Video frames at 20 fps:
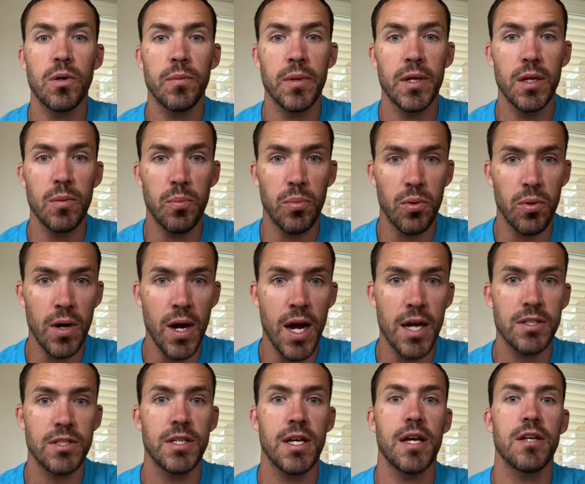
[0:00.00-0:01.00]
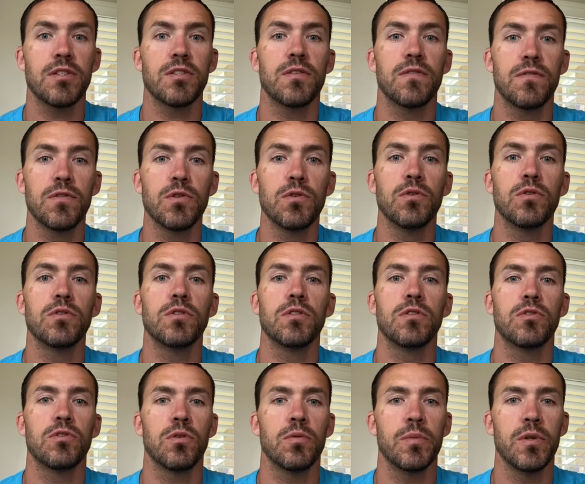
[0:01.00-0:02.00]
many processed foods
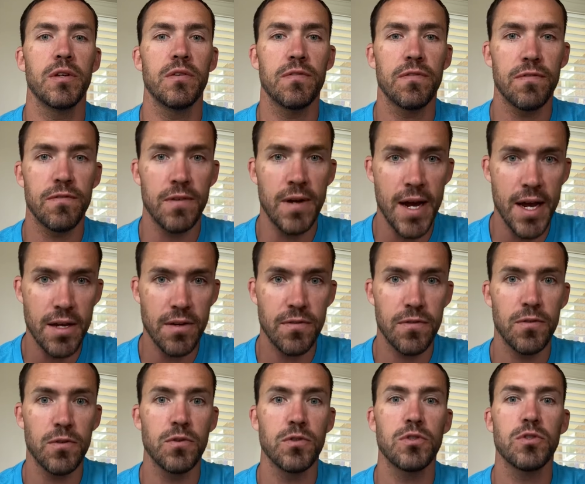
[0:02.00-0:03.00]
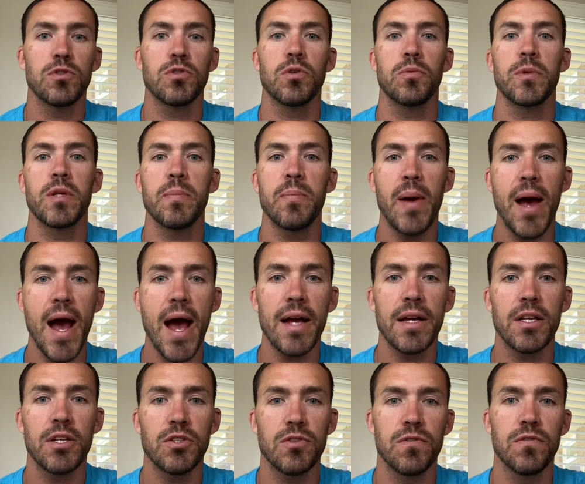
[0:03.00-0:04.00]
and so many fried foods and so many
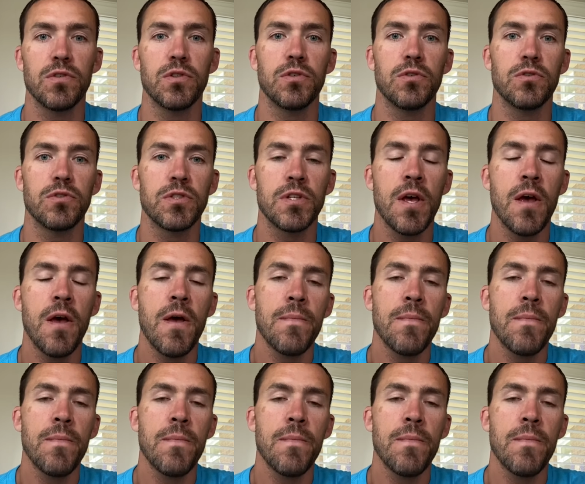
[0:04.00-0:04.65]
packaged foods.